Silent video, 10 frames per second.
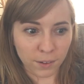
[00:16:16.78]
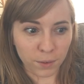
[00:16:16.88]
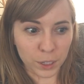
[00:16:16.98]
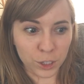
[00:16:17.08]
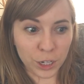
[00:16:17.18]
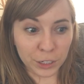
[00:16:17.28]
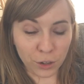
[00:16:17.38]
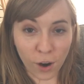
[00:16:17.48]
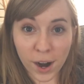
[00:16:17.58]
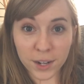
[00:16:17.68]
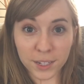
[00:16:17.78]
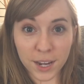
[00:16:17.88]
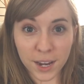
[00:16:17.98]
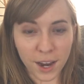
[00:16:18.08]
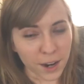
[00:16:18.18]
which is
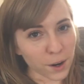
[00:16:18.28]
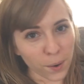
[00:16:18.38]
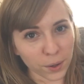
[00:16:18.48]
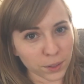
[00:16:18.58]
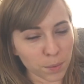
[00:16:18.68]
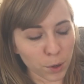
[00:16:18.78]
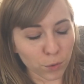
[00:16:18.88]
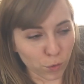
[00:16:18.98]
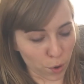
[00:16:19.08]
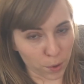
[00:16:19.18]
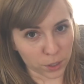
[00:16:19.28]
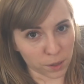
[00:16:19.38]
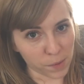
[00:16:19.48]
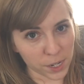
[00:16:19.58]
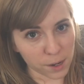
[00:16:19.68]
crazy. I know I only put 4 books
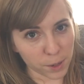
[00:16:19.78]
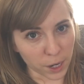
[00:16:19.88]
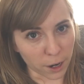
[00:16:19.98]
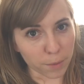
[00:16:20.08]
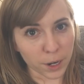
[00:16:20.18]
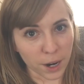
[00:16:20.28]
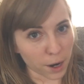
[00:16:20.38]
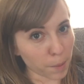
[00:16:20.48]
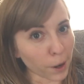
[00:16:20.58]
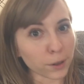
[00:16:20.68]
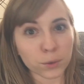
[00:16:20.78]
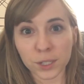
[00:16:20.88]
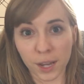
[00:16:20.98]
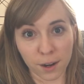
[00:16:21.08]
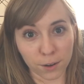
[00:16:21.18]
on my TBR, but Harry Potter
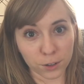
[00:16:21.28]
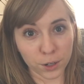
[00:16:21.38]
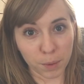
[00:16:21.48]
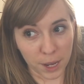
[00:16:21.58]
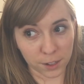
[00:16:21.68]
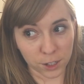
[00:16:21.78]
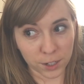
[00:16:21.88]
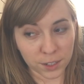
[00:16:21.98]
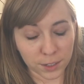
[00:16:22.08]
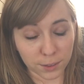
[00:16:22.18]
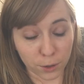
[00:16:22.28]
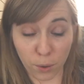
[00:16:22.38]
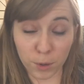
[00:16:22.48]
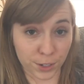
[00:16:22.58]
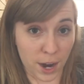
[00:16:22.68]
was 800 pages,
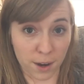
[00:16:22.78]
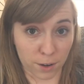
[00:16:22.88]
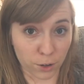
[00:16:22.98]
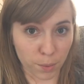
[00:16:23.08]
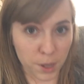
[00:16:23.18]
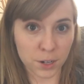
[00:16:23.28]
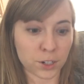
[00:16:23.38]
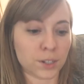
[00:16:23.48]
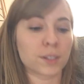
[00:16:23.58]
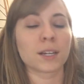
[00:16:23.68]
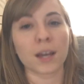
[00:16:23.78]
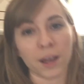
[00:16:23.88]
almost 900 pages.